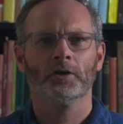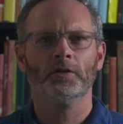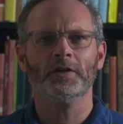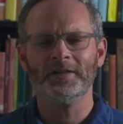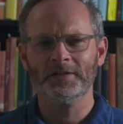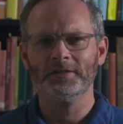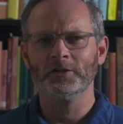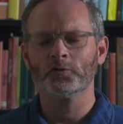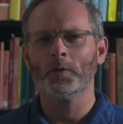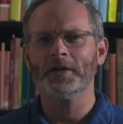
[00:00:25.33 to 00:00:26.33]
The
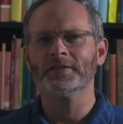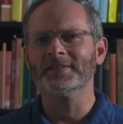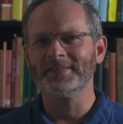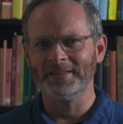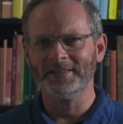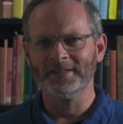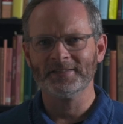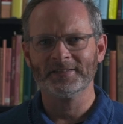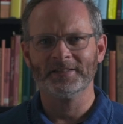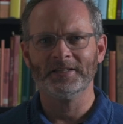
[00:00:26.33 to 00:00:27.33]
easiest way to see
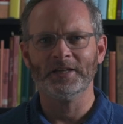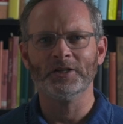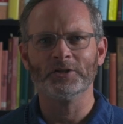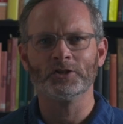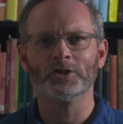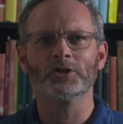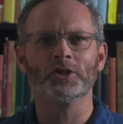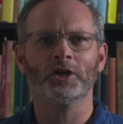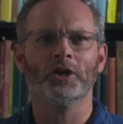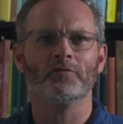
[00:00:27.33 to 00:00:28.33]
this is the
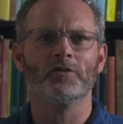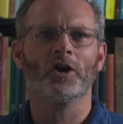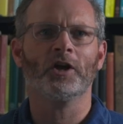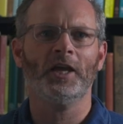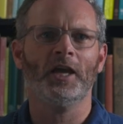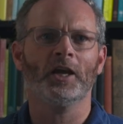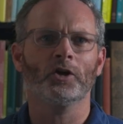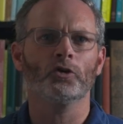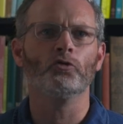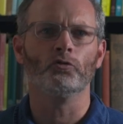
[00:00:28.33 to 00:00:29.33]
study of the
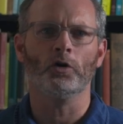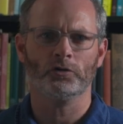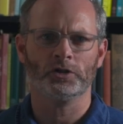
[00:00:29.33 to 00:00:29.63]
archaic Kuro